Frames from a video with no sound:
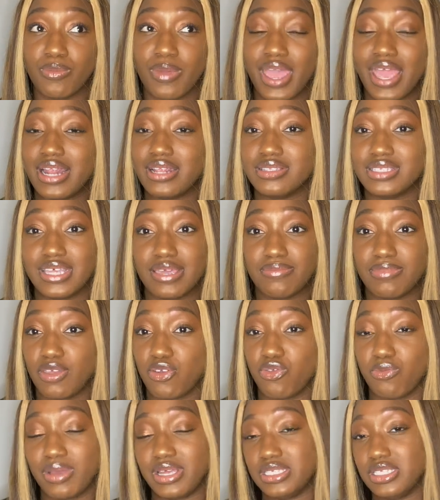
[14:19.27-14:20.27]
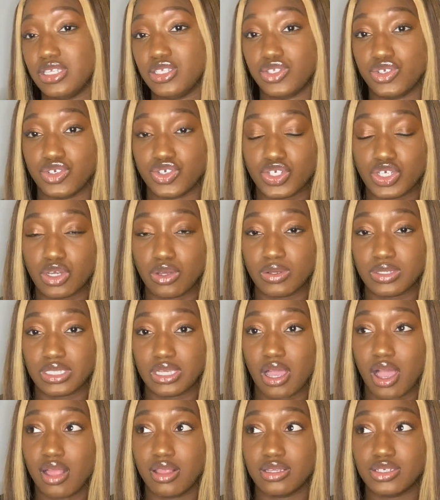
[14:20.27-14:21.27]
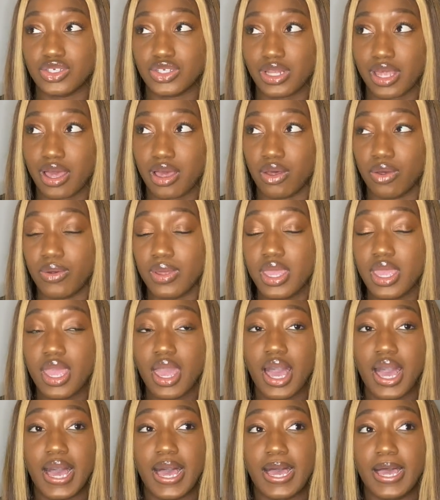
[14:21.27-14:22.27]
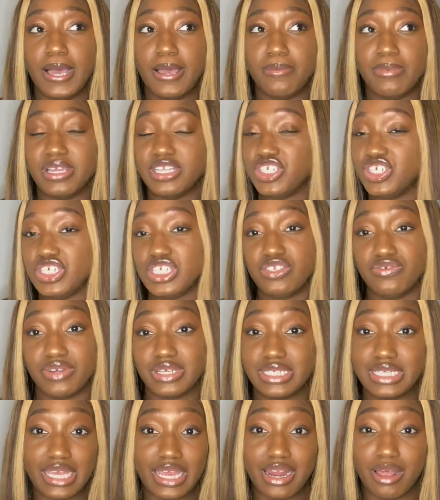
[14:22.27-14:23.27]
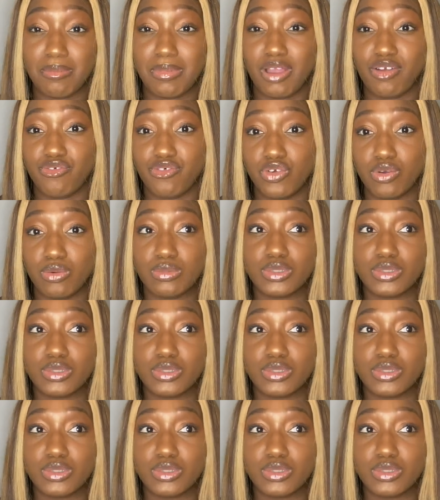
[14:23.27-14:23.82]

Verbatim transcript: And same thing with my sister, she goes to college now, and she's renting it out by room.